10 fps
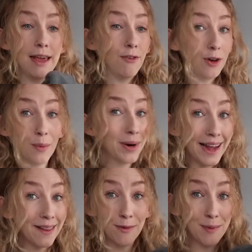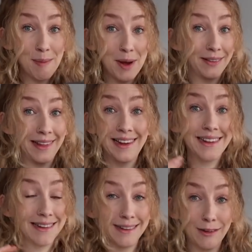if you don't want to get this for my birthday,
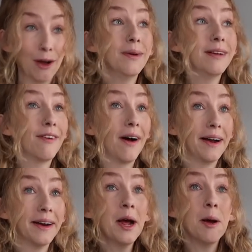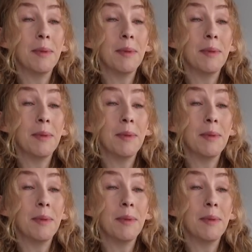that's totally fine,